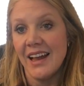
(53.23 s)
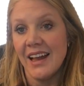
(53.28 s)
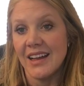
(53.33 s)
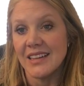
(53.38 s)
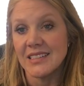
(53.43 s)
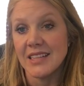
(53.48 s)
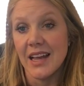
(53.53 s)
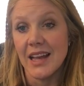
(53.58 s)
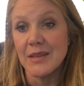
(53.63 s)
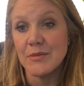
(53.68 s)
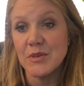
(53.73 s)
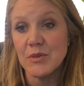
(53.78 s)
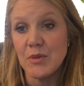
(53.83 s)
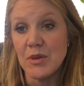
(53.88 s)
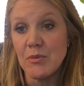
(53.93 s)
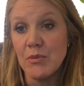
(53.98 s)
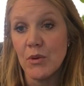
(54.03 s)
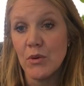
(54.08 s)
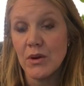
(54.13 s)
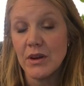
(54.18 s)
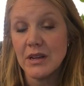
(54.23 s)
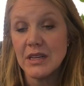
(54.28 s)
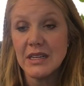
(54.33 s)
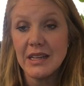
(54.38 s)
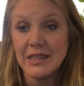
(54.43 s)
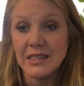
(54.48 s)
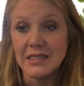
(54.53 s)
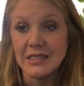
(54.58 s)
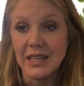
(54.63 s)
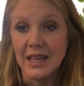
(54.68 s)
A time to be born
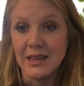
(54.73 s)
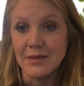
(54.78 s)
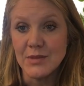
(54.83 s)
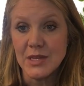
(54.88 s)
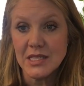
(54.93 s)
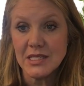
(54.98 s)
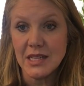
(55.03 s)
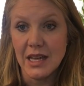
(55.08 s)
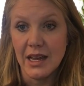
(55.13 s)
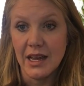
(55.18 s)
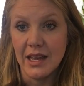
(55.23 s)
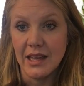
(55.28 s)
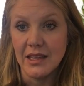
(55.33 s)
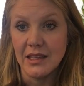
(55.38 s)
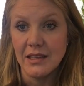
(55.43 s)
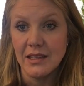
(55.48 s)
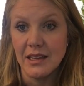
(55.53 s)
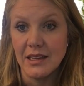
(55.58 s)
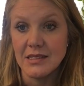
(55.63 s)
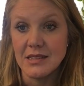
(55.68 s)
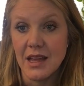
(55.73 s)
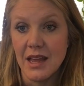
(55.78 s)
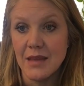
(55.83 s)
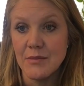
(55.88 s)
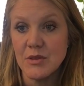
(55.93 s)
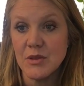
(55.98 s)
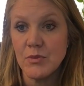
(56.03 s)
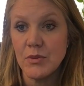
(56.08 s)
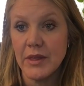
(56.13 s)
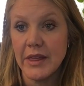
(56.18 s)
and a time to die, a
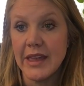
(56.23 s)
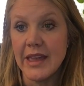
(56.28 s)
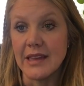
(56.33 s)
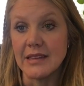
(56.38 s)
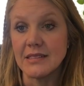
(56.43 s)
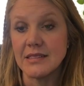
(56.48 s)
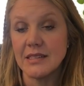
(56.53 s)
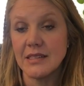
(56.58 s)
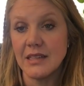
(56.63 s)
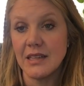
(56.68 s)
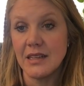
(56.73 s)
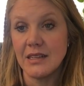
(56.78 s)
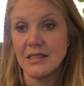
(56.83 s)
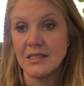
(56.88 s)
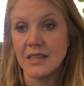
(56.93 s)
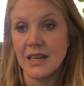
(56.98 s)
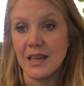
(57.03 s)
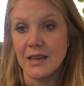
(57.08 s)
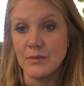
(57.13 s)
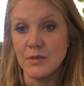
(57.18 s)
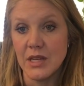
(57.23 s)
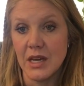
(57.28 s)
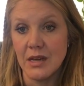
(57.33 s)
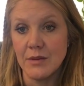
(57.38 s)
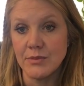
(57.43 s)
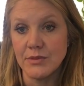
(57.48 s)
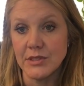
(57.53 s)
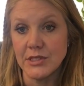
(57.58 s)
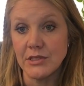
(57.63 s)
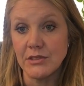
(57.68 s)
time to plant and a time to
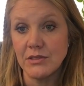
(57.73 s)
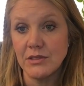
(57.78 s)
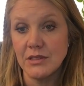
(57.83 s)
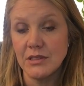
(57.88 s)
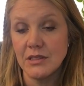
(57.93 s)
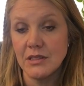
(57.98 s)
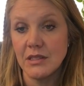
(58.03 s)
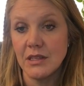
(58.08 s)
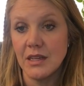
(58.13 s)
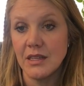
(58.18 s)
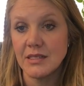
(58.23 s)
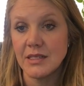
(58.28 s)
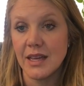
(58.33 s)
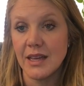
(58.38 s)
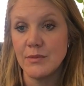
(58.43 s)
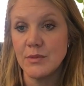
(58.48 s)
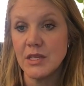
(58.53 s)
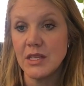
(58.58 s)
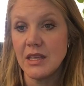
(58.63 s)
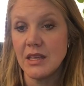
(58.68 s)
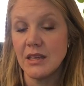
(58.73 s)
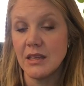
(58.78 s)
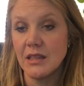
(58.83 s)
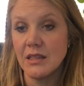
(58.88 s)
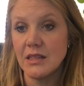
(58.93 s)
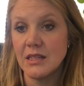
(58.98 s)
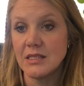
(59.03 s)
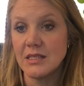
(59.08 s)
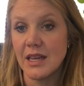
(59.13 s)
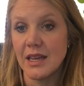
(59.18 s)
uproot, a time to kill
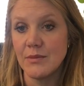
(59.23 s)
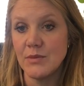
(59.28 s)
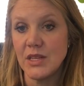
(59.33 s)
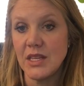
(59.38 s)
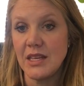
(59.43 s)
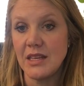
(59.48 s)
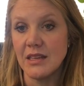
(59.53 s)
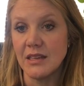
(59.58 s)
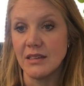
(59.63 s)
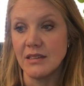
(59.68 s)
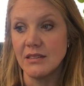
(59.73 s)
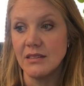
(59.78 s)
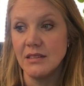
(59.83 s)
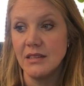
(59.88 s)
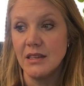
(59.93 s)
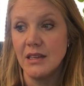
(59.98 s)
and a time to heal,